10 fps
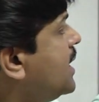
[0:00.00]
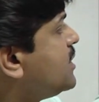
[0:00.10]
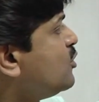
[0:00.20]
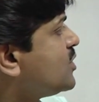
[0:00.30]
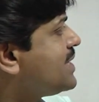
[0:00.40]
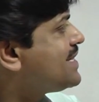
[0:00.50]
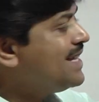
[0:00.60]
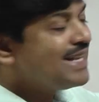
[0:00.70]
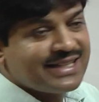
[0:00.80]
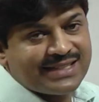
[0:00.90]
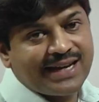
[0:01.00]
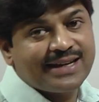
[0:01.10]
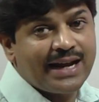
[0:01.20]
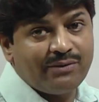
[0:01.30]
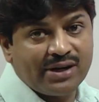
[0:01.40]
uses link state
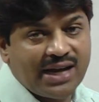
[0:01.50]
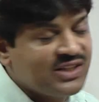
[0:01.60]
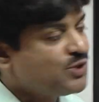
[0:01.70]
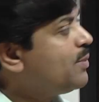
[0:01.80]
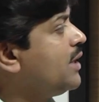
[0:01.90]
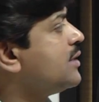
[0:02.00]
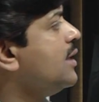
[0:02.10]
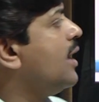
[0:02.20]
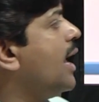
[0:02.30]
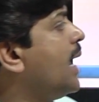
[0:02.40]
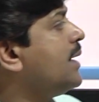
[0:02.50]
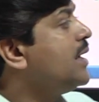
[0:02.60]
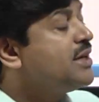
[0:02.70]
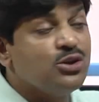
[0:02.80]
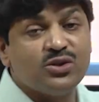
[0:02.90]
advertisement, and it
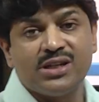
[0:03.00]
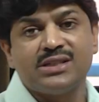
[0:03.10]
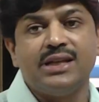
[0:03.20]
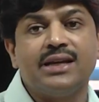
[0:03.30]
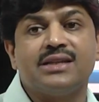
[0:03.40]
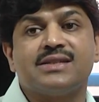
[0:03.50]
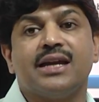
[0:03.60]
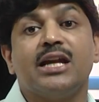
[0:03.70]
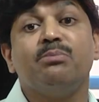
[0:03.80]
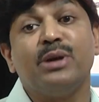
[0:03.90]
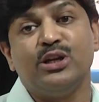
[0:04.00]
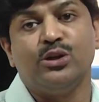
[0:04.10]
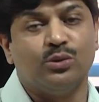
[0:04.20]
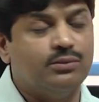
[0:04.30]
uses link state PDU.